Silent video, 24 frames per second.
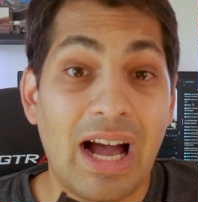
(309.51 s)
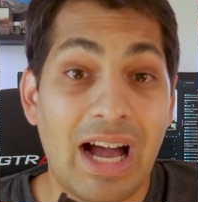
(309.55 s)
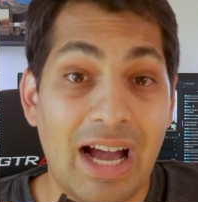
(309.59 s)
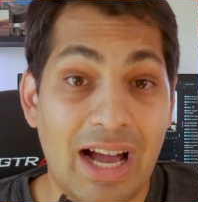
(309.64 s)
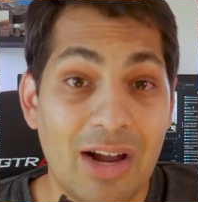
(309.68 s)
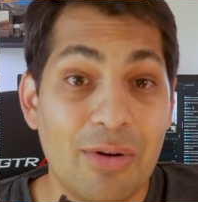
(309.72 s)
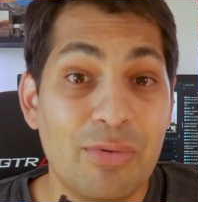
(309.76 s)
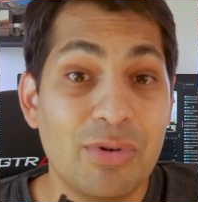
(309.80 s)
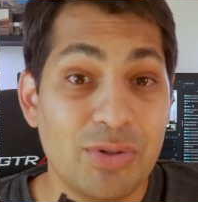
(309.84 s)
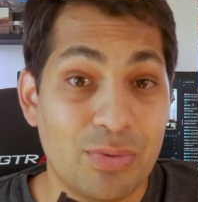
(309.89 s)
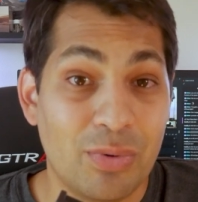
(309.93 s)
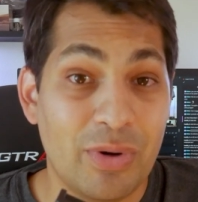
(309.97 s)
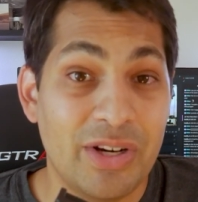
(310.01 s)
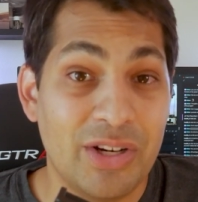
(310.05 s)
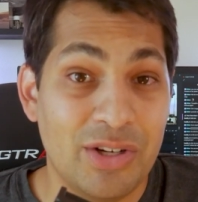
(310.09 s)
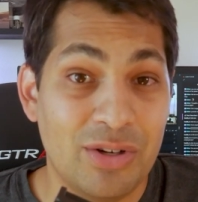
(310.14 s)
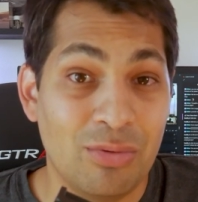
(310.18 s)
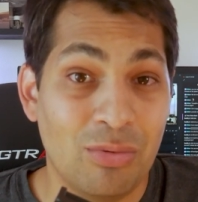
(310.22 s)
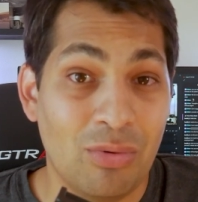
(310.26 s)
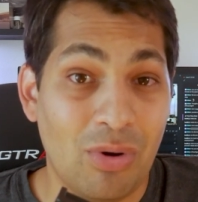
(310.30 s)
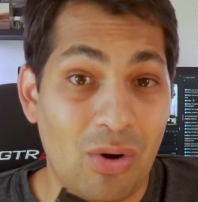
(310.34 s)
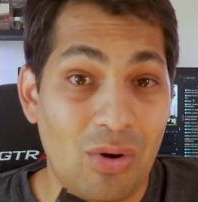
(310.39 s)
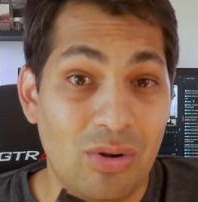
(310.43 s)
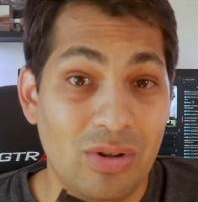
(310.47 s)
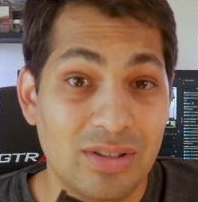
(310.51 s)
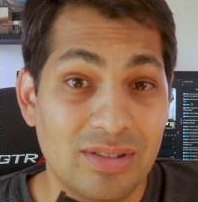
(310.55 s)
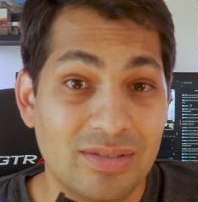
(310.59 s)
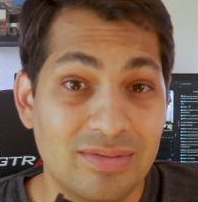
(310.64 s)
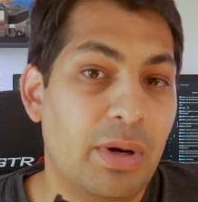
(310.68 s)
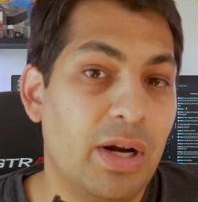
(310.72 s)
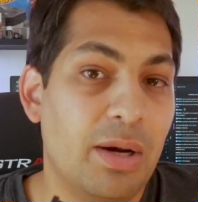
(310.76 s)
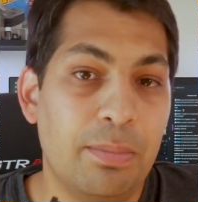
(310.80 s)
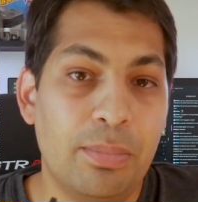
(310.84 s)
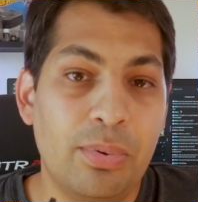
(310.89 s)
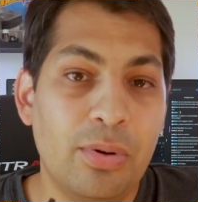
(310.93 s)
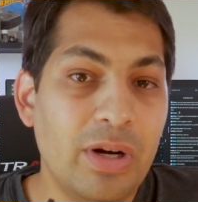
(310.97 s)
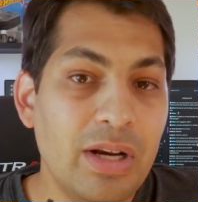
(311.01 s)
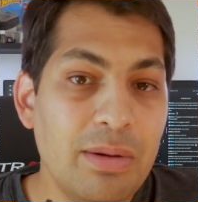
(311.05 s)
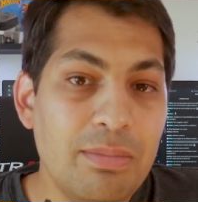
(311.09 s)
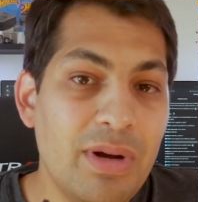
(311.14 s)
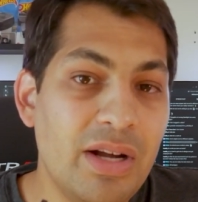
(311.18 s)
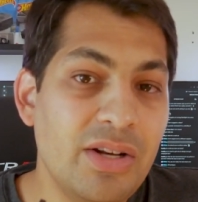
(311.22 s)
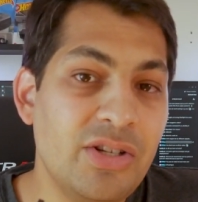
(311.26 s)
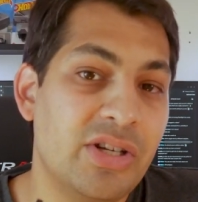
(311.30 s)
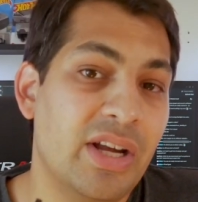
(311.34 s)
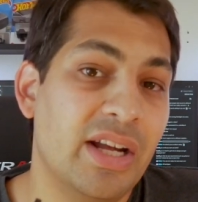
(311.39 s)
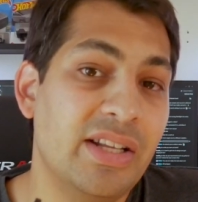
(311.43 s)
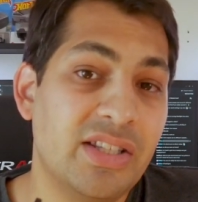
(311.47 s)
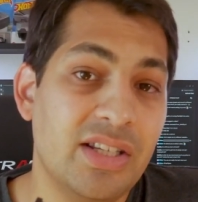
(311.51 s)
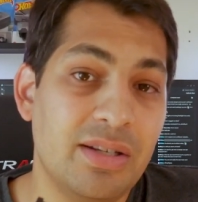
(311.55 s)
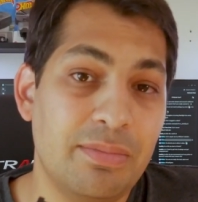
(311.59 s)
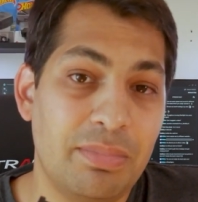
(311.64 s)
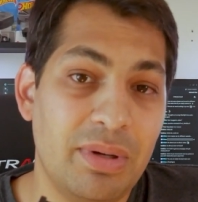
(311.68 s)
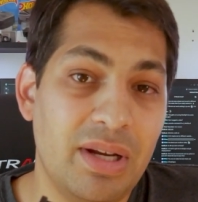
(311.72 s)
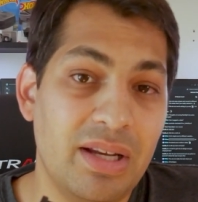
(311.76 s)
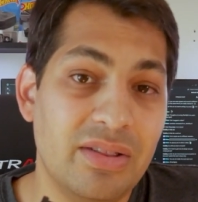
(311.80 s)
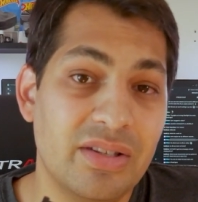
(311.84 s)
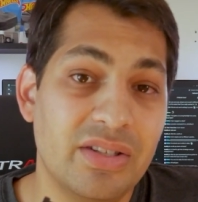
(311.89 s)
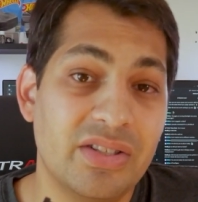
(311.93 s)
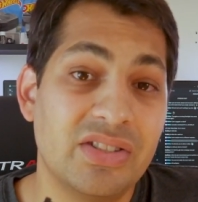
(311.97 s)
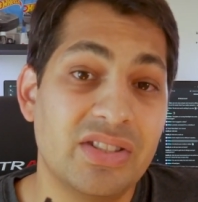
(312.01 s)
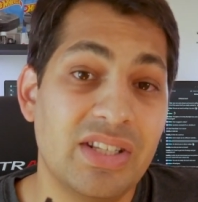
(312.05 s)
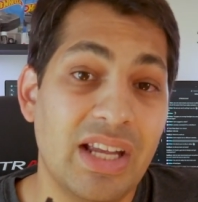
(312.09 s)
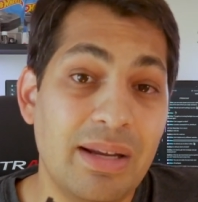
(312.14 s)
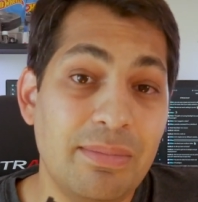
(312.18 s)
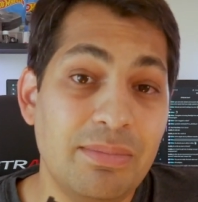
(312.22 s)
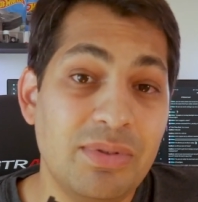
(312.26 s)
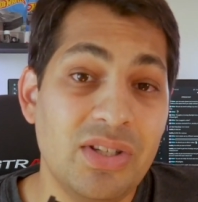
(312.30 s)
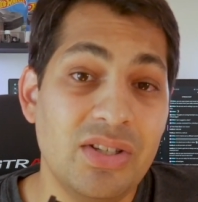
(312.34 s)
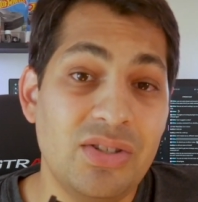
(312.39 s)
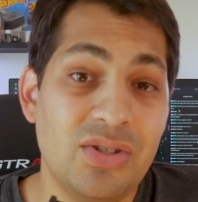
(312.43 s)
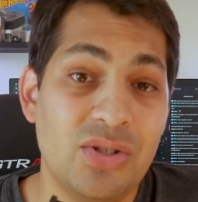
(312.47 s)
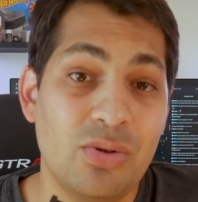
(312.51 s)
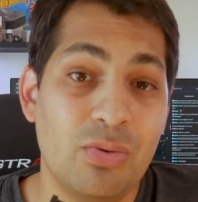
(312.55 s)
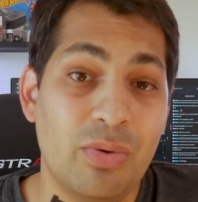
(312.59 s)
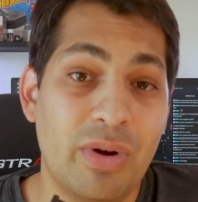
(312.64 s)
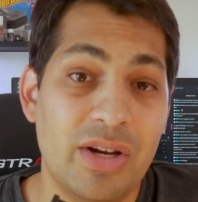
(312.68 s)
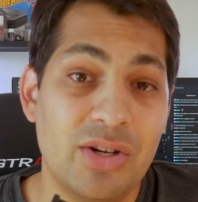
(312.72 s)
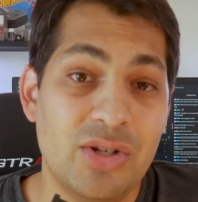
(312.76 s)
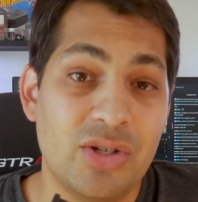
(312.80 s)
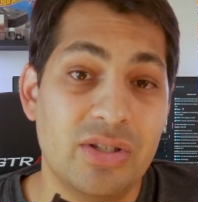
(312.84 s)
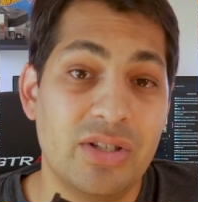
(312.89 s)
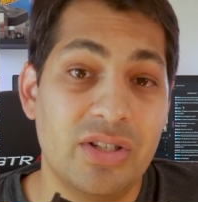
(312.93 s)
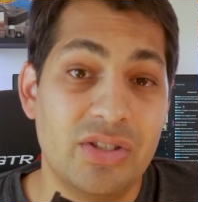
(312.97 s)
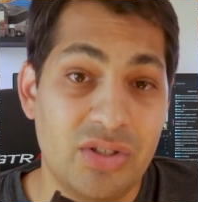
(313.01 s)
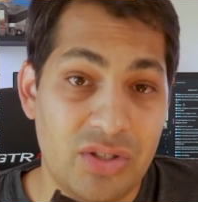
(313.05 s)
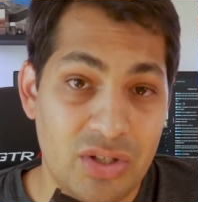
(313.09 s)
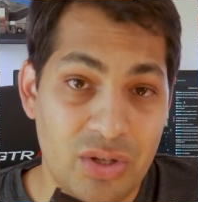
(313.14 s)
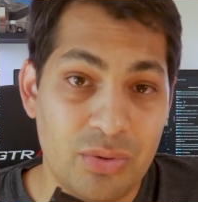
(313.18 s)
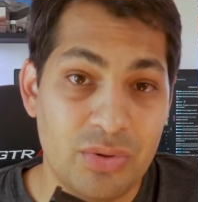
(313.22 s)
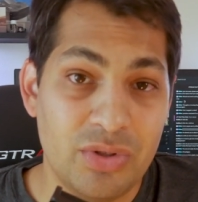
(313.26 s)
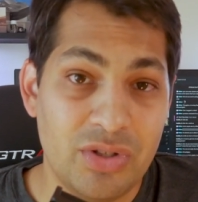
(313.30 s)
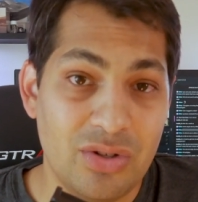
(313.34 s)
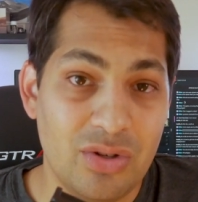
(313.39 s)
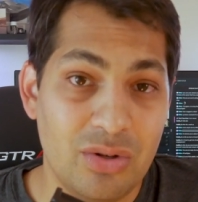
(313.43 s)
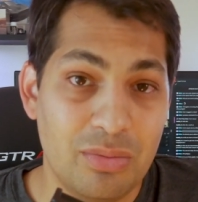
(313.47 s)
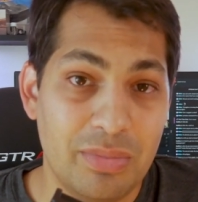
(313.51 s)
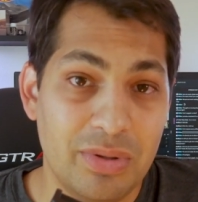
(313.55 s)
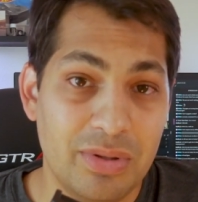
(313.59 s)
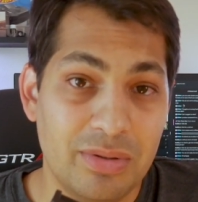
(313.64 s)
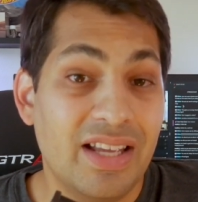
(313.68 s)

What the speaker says: I was ready to roll. But it pretty much ends up being the same situation as YouTube.